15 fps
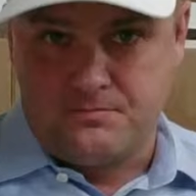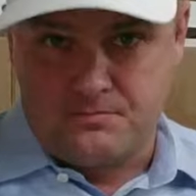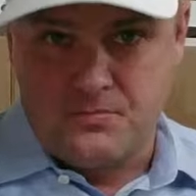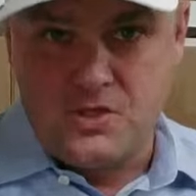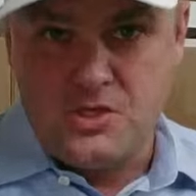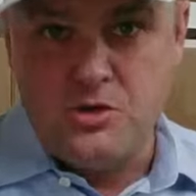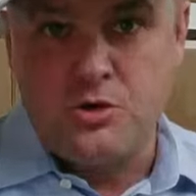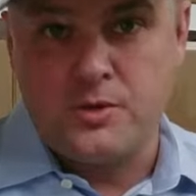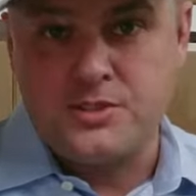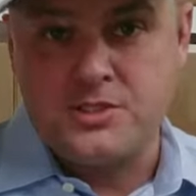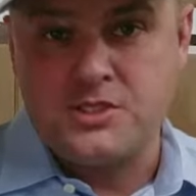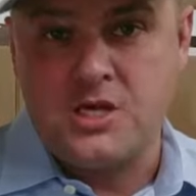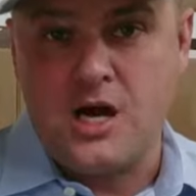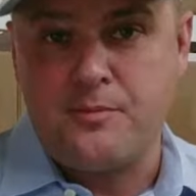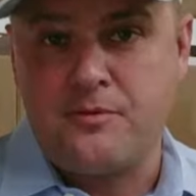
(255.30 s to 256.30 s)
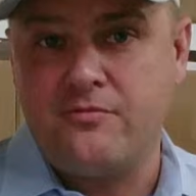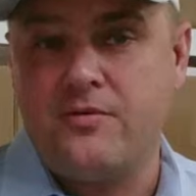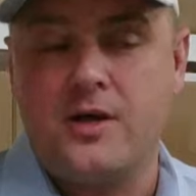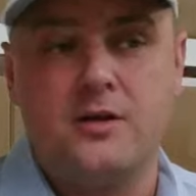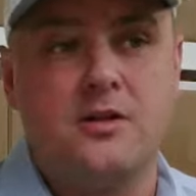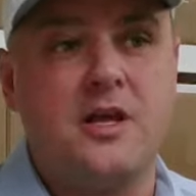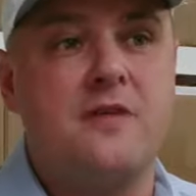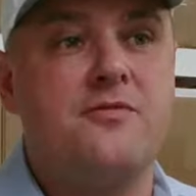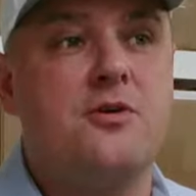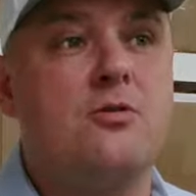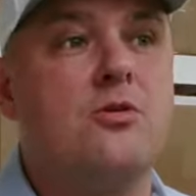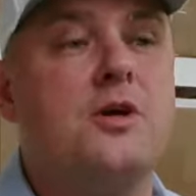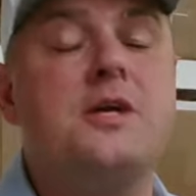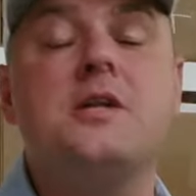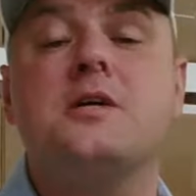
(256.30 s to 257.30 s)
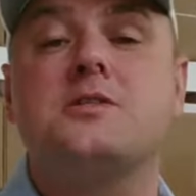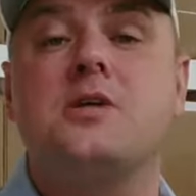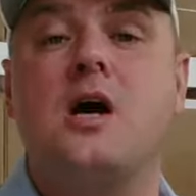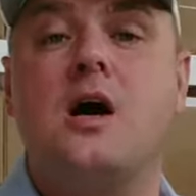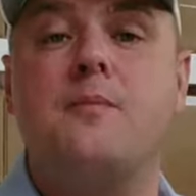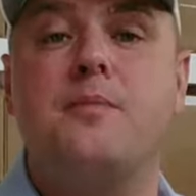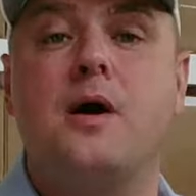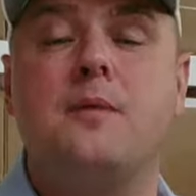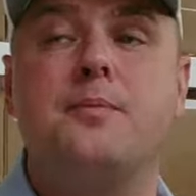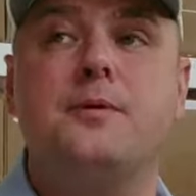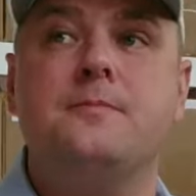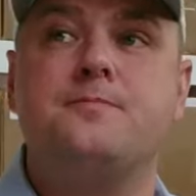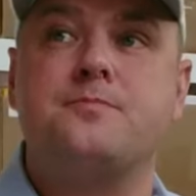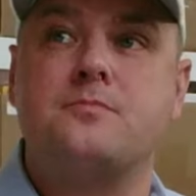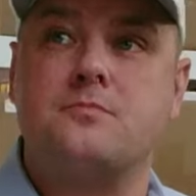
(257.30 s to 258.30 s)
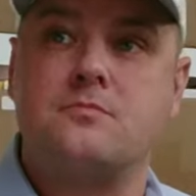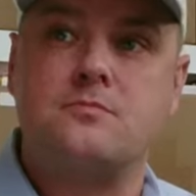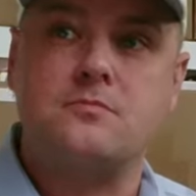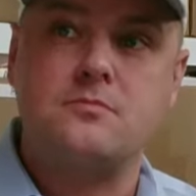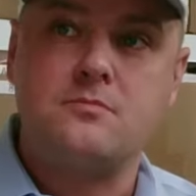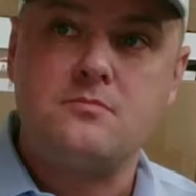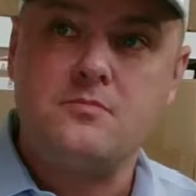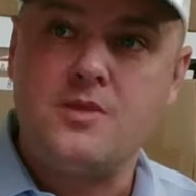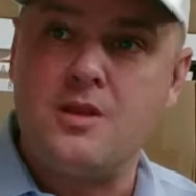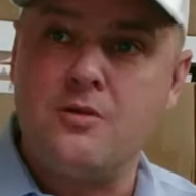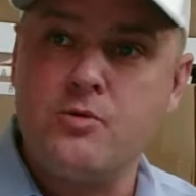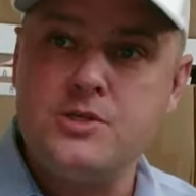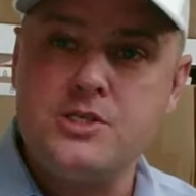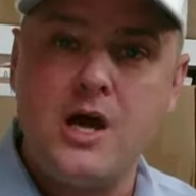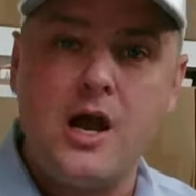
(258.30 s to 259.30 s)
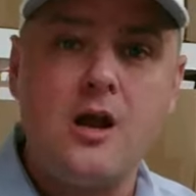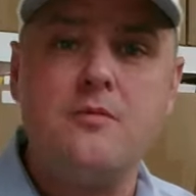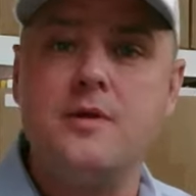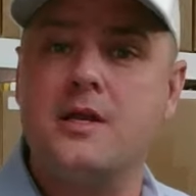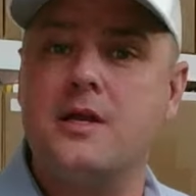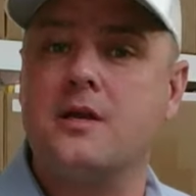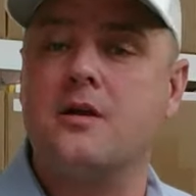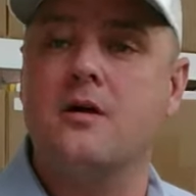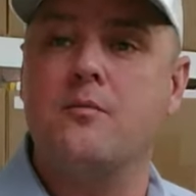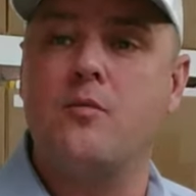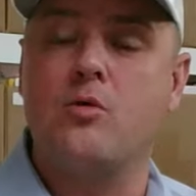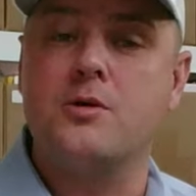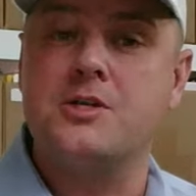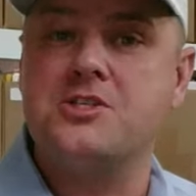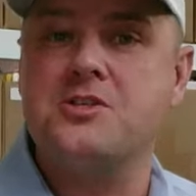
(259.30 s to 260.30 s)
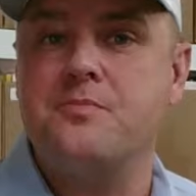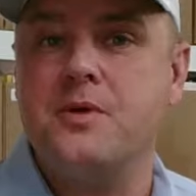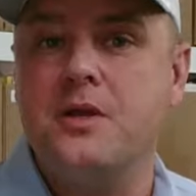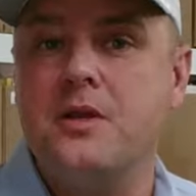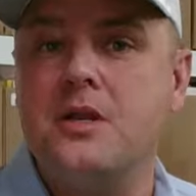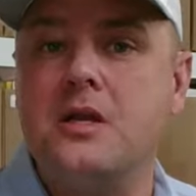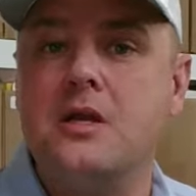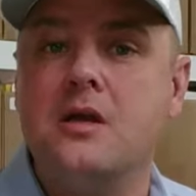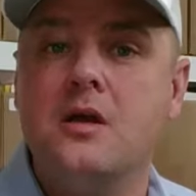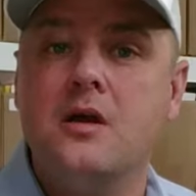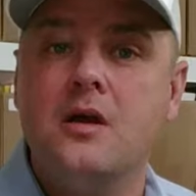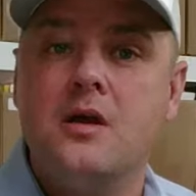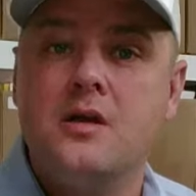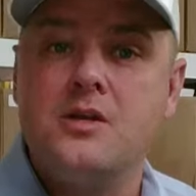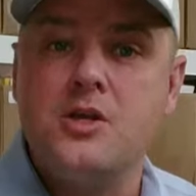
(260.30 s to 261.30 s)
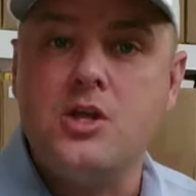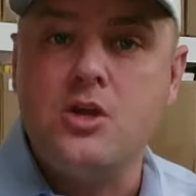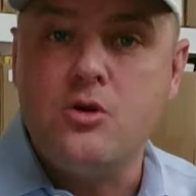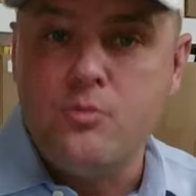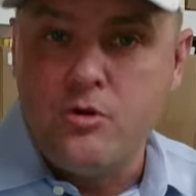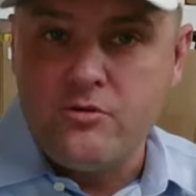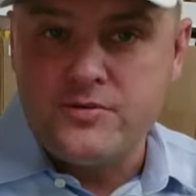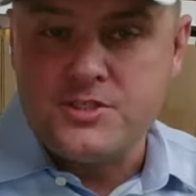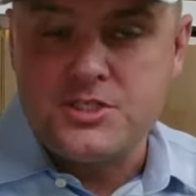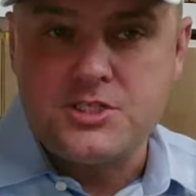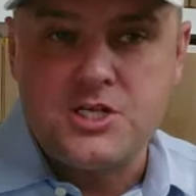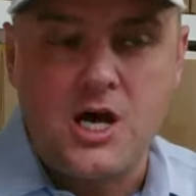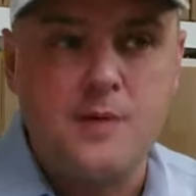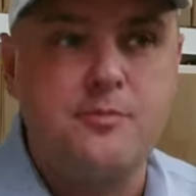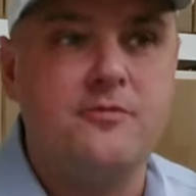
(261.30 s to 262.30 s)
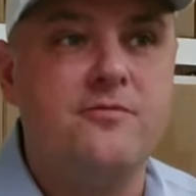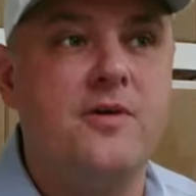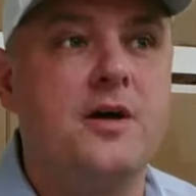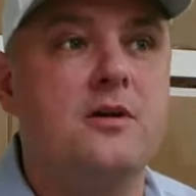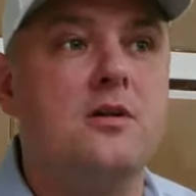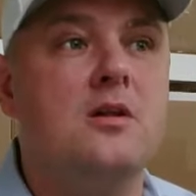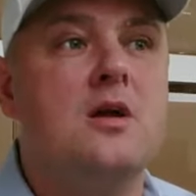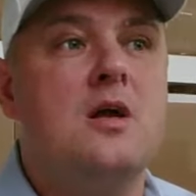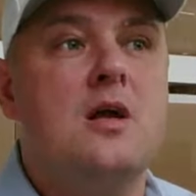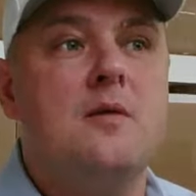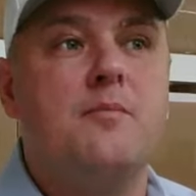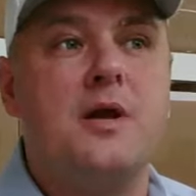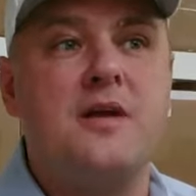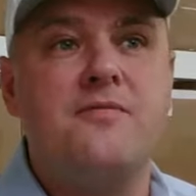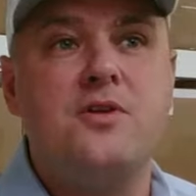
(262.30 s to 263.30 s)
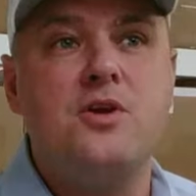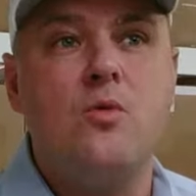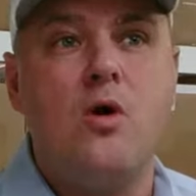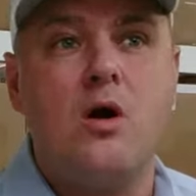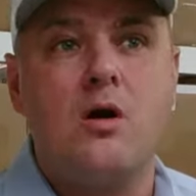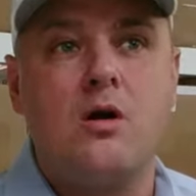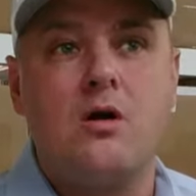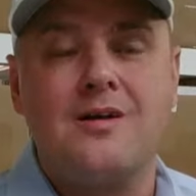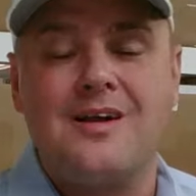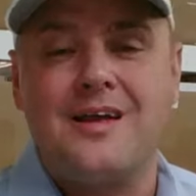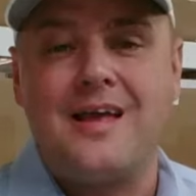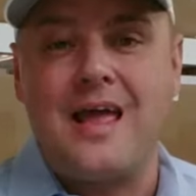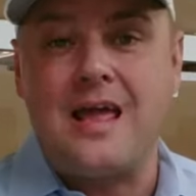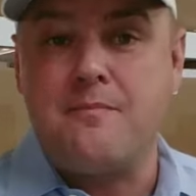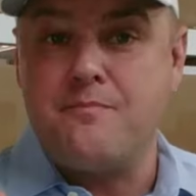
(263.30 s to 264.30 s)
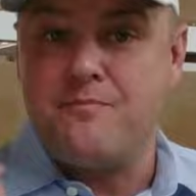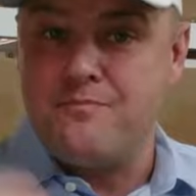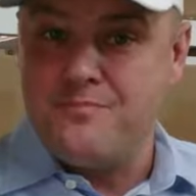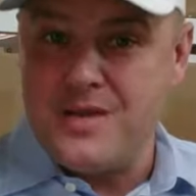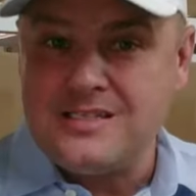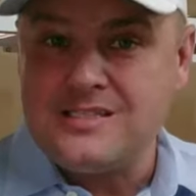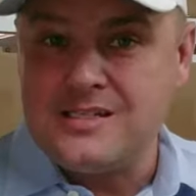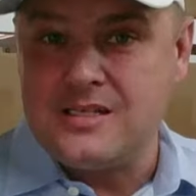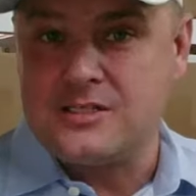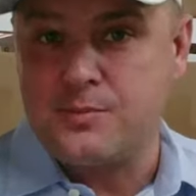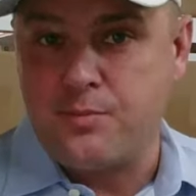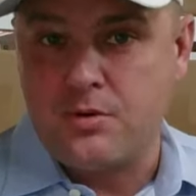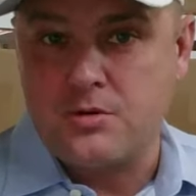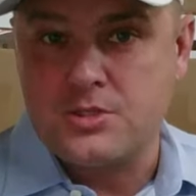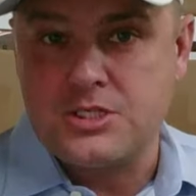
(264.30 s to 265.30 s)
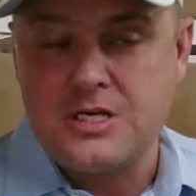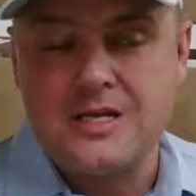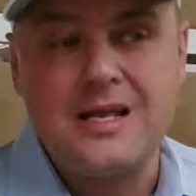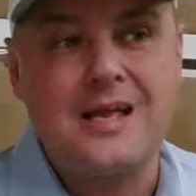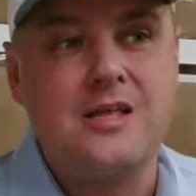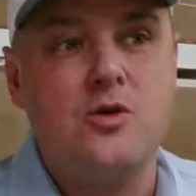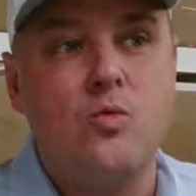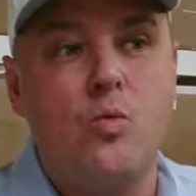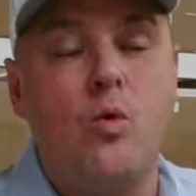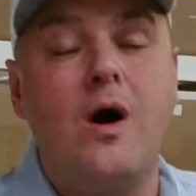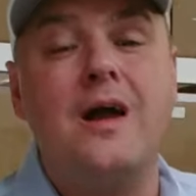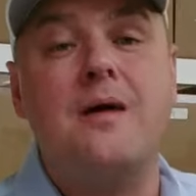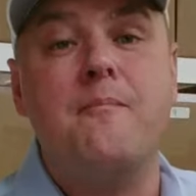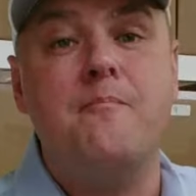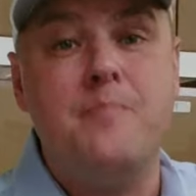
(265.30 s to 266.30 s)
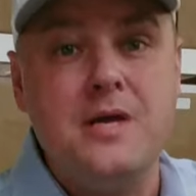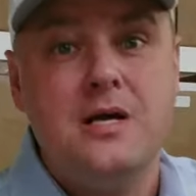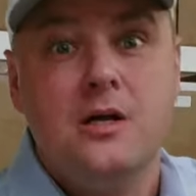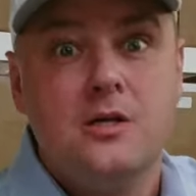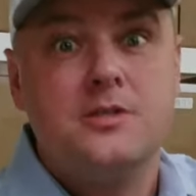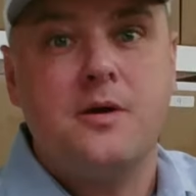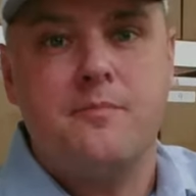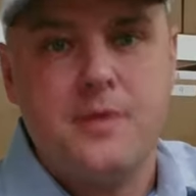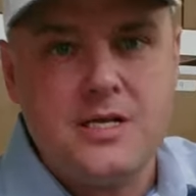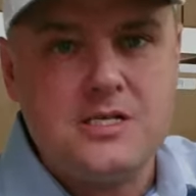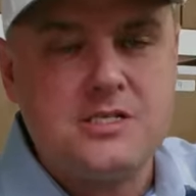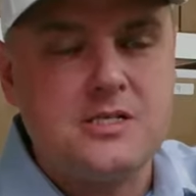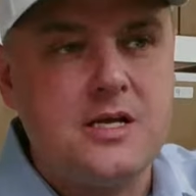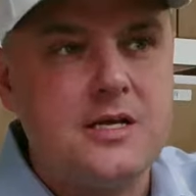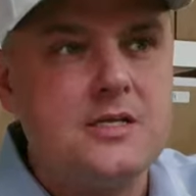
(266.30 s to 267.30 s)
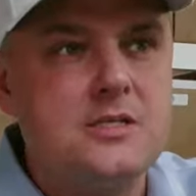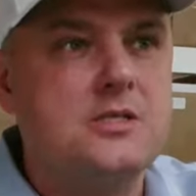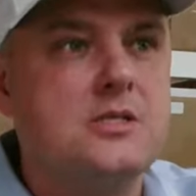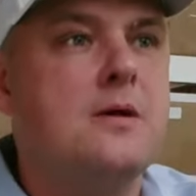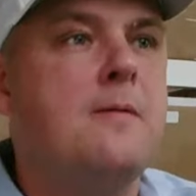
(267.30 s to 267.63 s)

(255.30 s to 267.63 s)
you go into top of funnel. If you're looking to top up retirement income or disability, you move into top of funnel. But if you are a business person and you want to build a business,